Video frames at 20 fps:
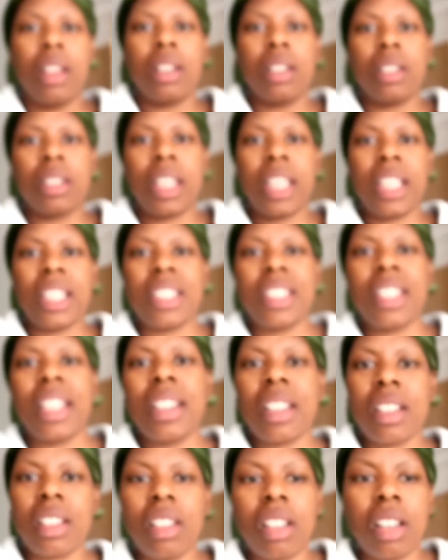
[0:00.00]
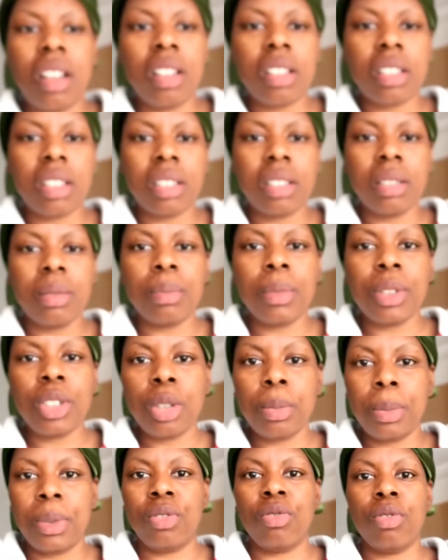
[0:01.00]
Okay, it's 10 o'clock. My
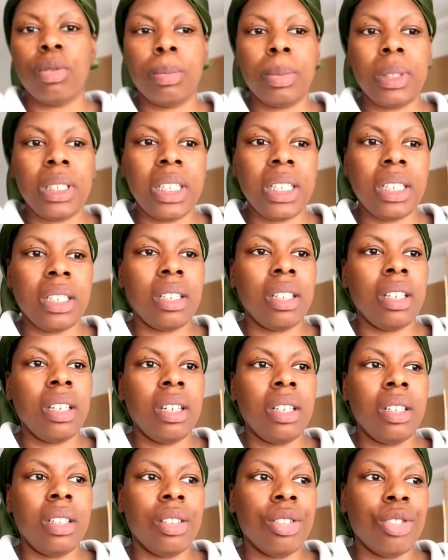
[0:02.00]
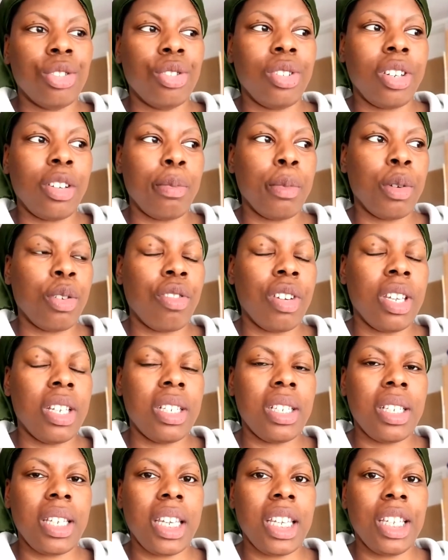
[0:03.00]
tummy's rumbling. I'm going to have my green
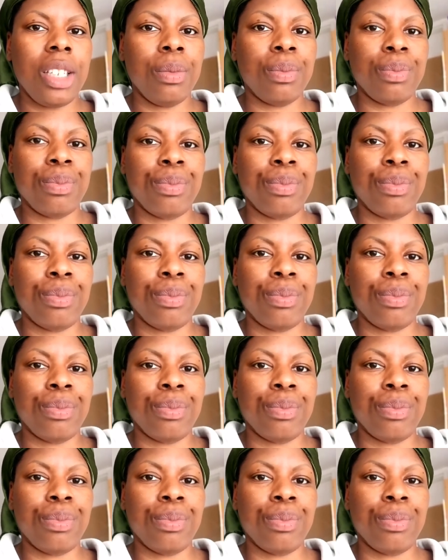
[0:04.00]
tea.